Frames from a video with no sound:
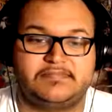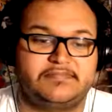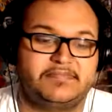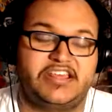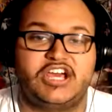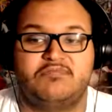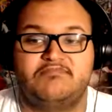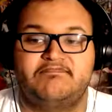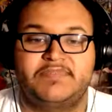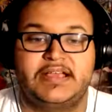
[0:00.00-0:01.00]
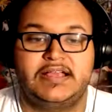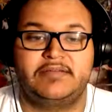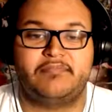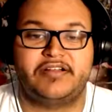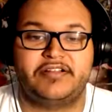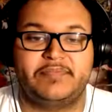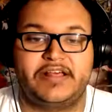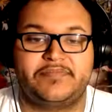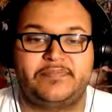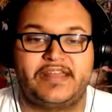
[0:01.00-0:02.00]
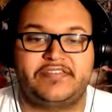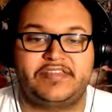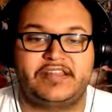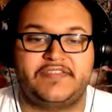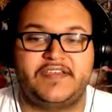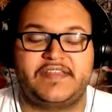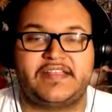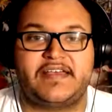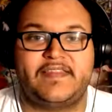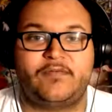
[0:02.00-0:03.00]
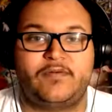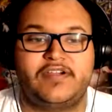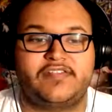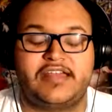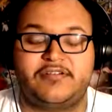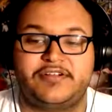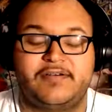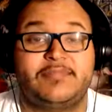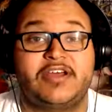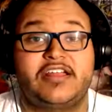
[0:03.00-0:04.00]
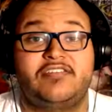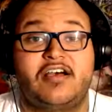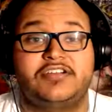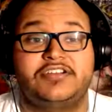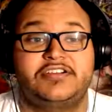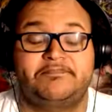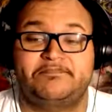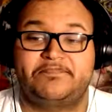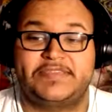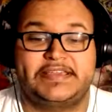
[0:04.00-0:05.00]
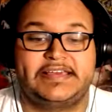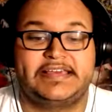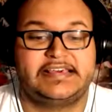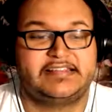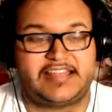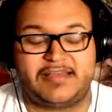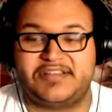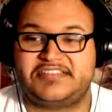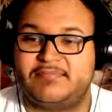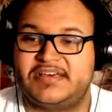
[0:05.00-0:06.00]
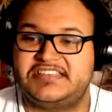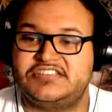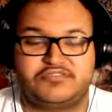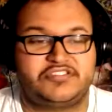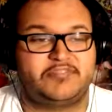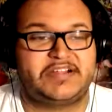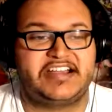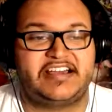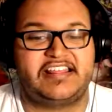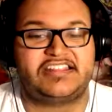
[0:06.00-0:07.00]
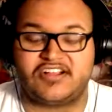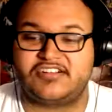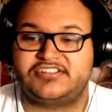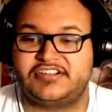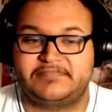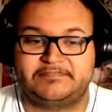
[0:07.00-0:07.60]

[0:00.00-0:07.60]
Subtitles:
You know, modern medicine, I think that's how that works. I don't know, I'm not a doctor. Damn it, I'm a YouTuber, not a doctor.